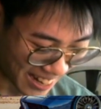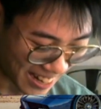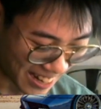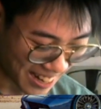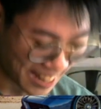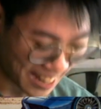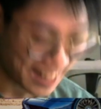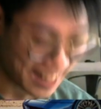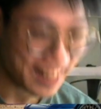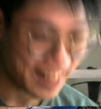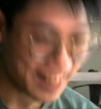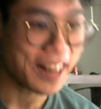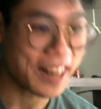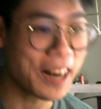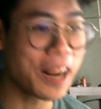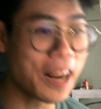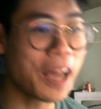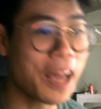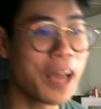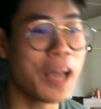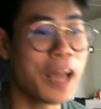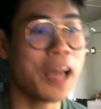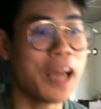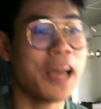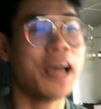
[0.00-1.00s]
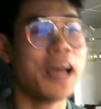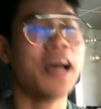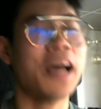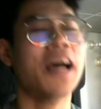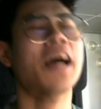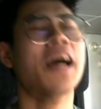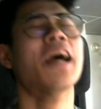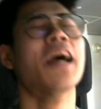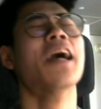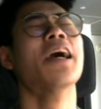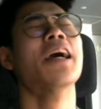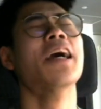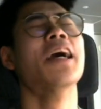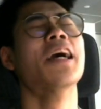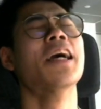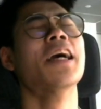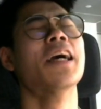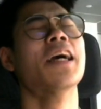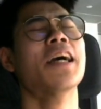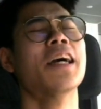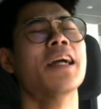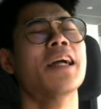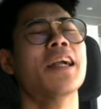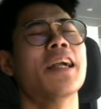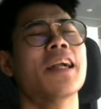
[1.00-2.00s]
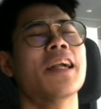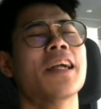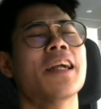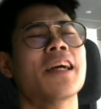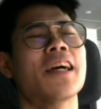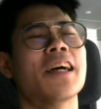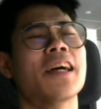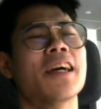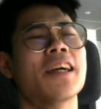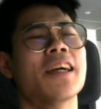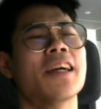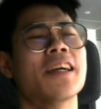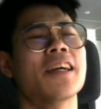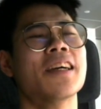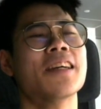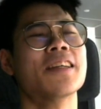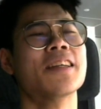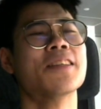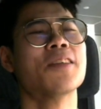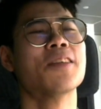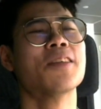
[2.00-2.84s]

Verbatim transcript: going to be at least 3 ultra donks.